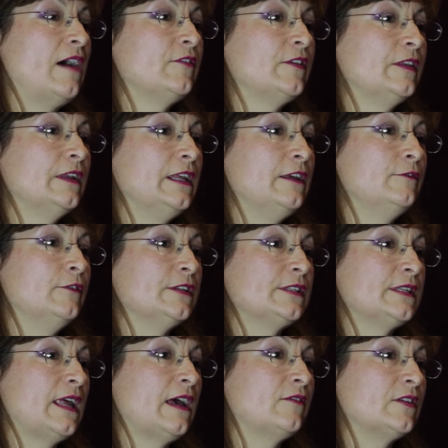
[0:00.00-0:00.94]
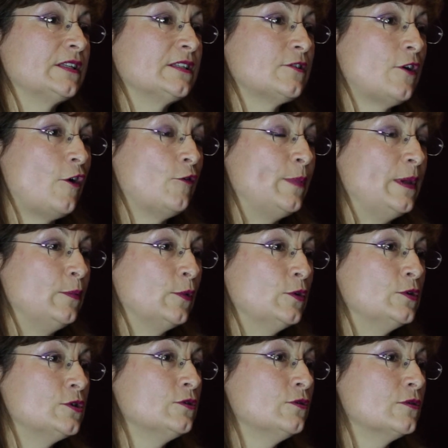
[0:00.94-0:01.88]
having the leaflets and having staff
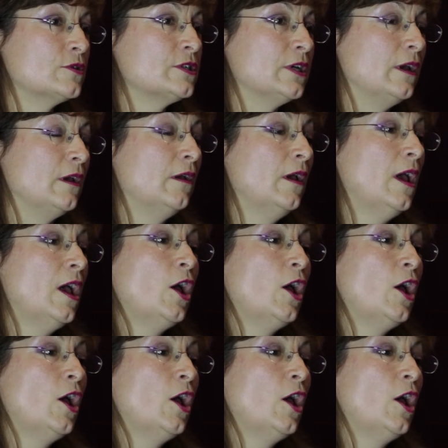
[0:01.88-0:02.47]
people can talk to,